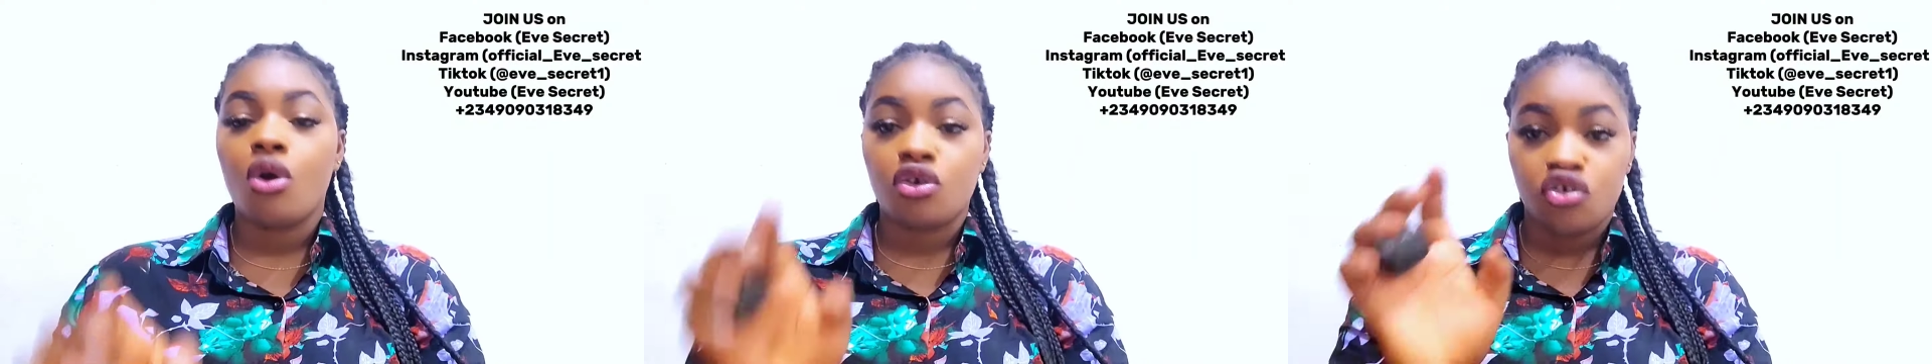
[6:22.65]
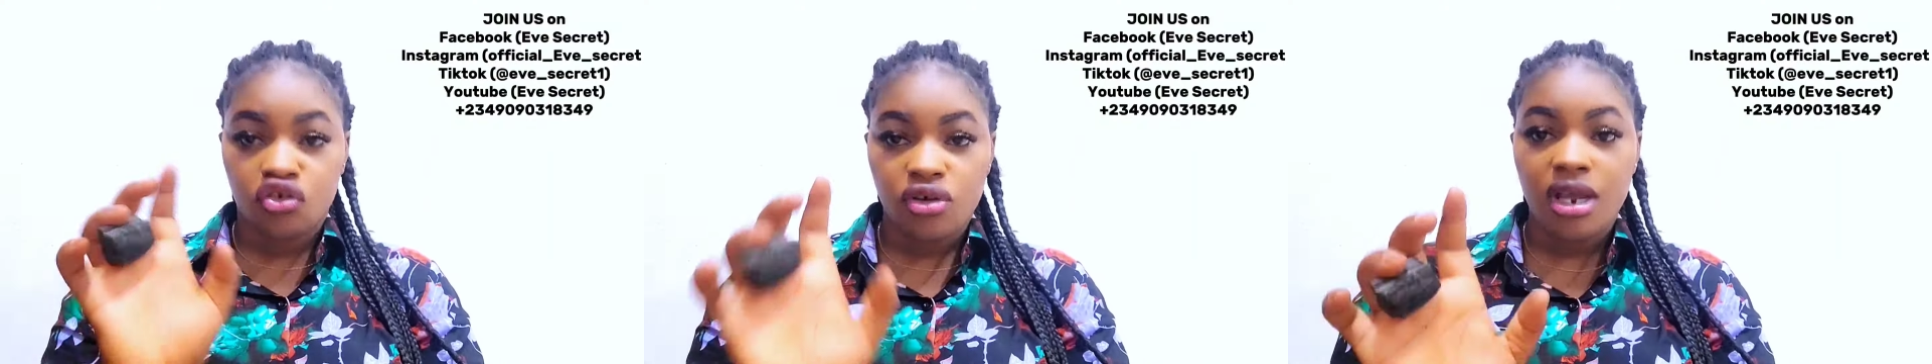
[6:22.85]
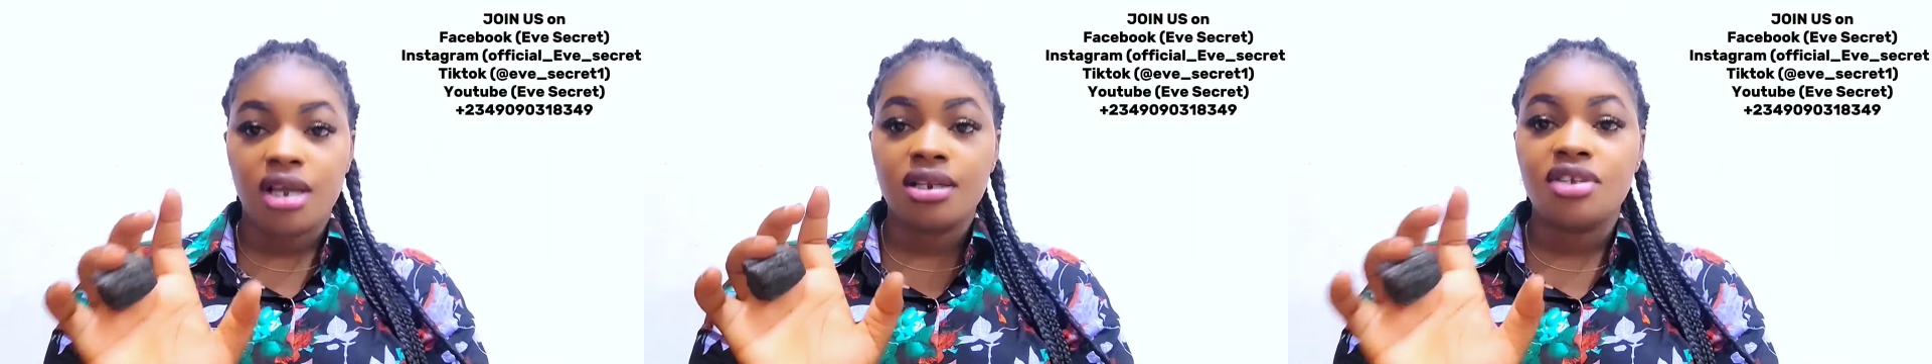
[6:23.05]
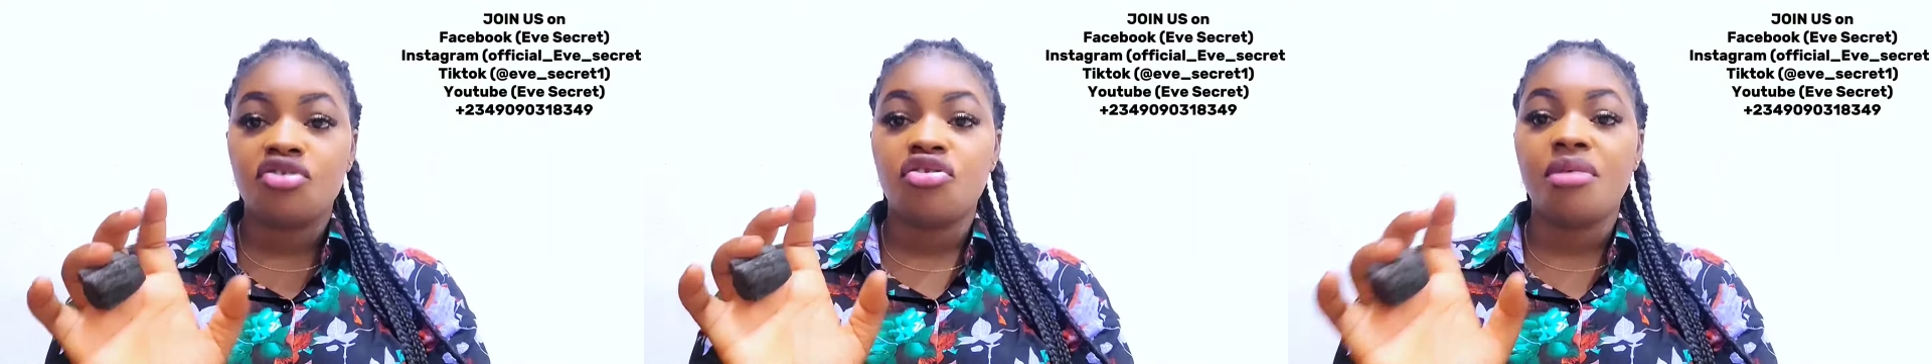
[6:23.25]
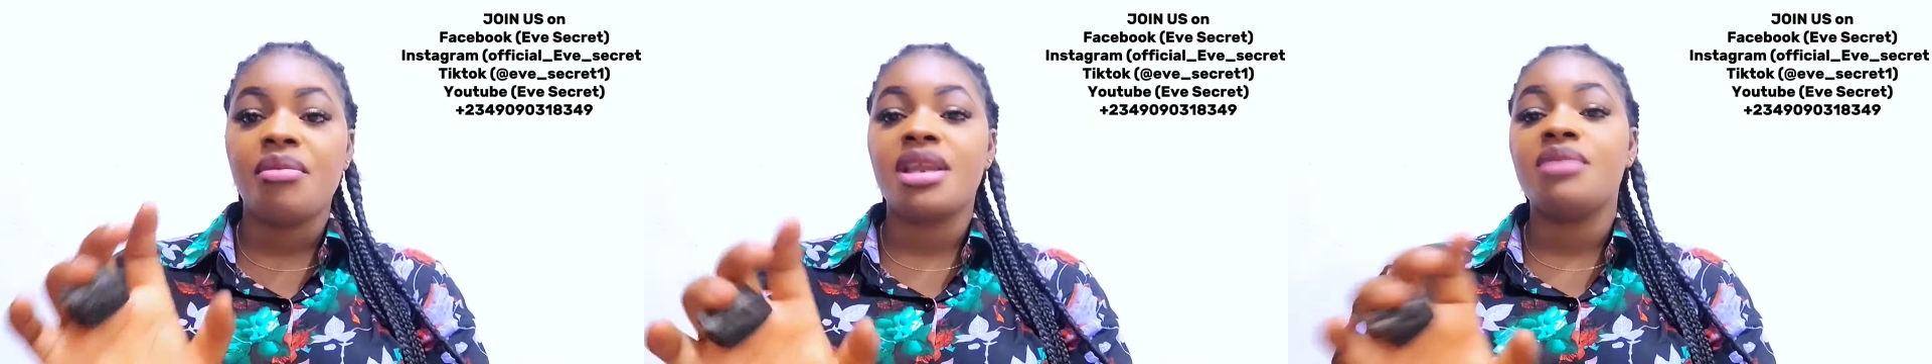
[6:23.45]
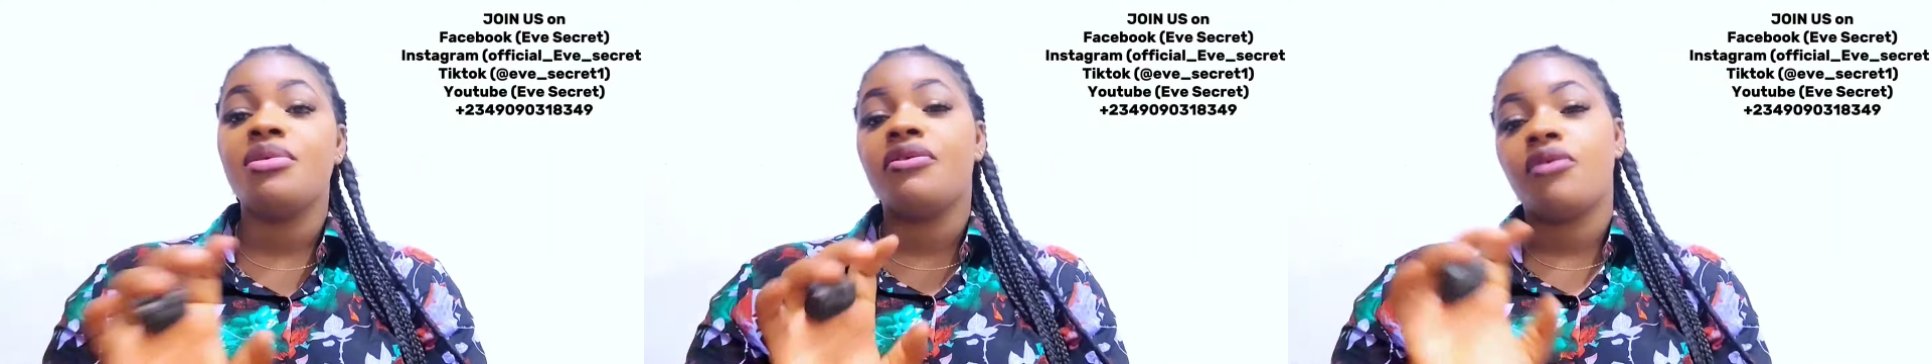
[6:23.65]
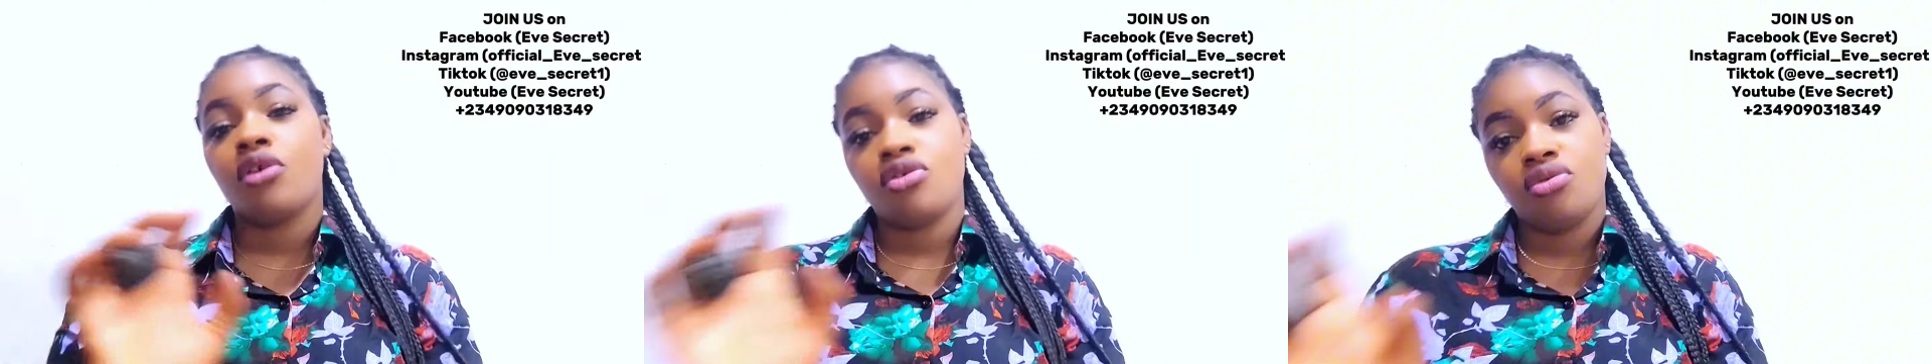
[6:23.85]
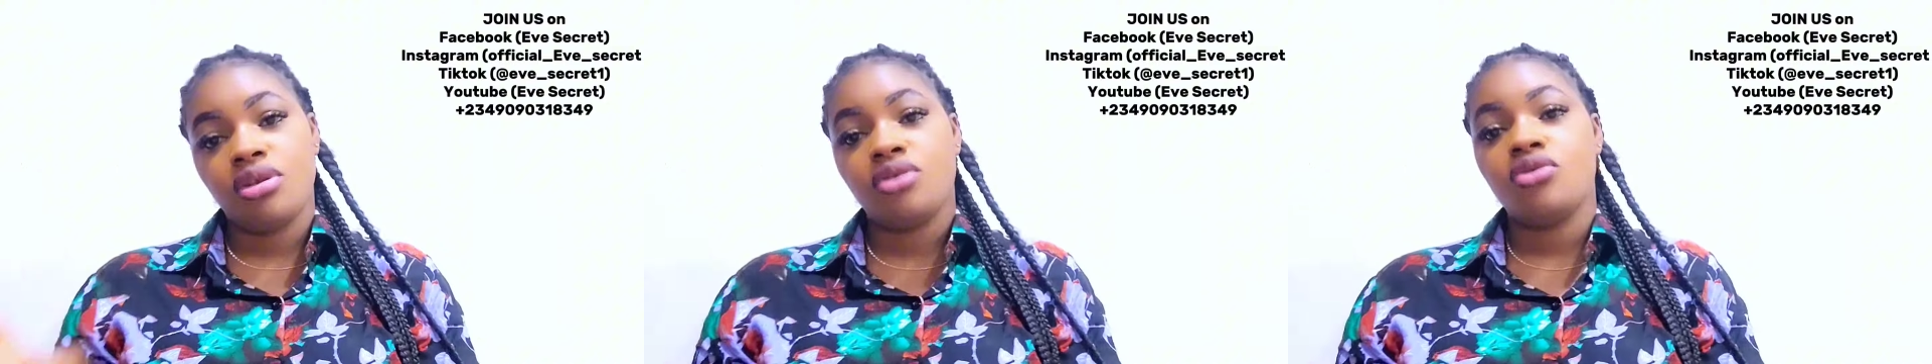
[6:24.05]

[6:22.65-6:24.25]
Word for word: try this remedy before doing